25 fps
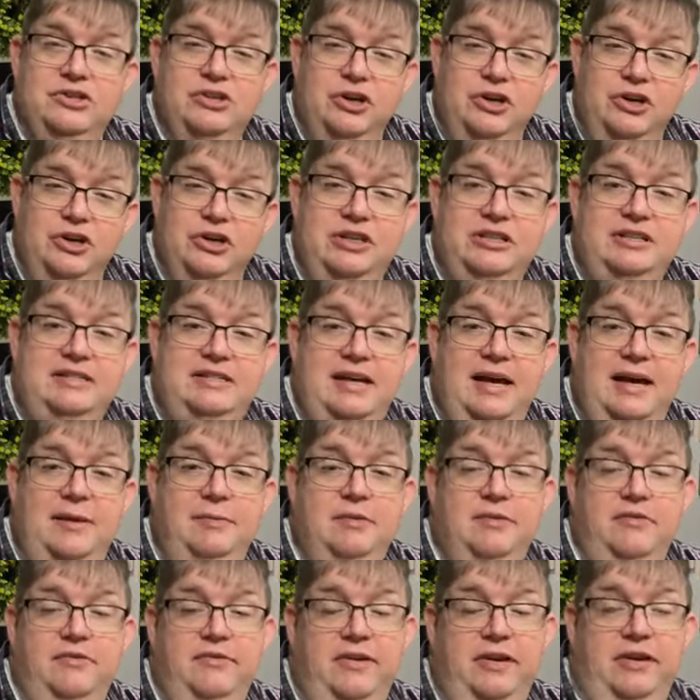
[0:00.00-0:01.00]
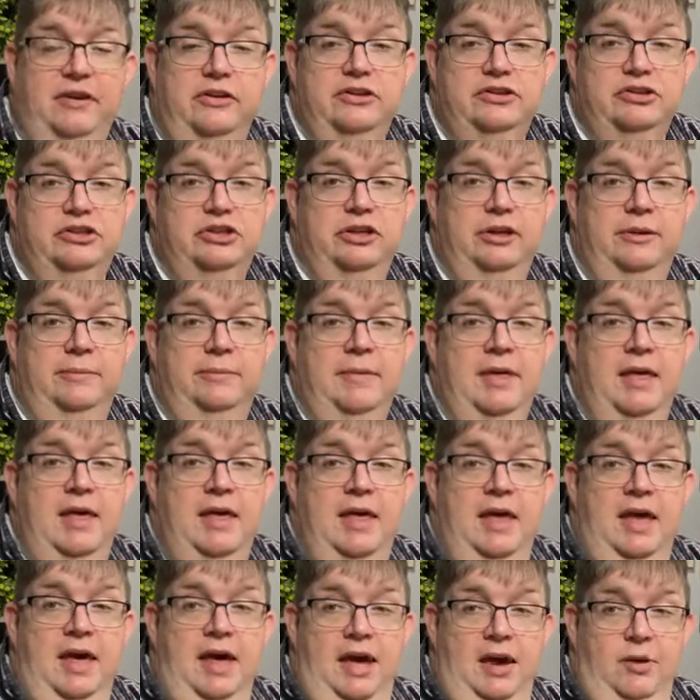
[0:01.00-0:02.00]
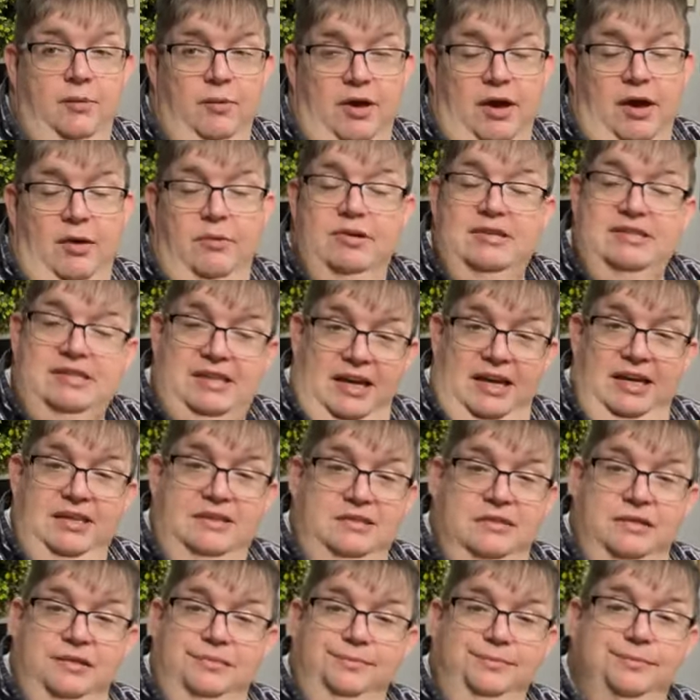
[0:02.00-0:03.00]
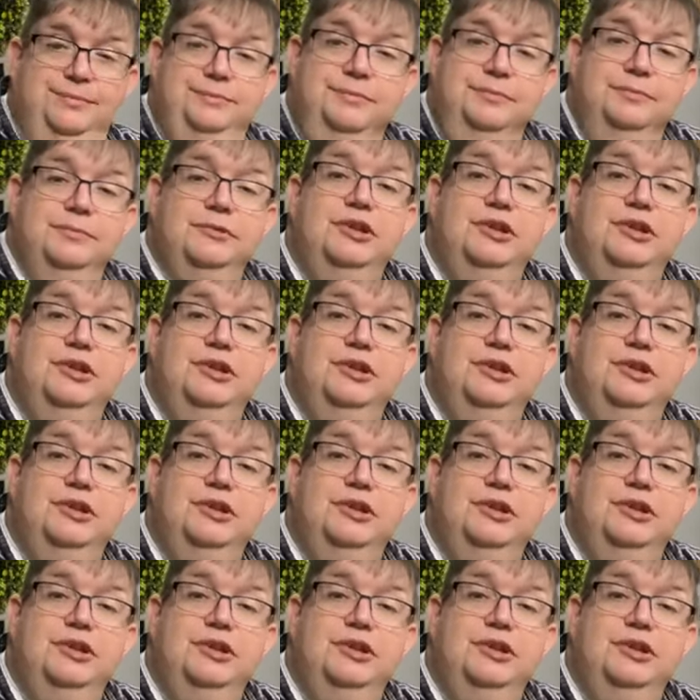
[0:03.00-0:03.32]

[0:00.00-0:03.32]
It's just a good time of fellowship. And we always eat.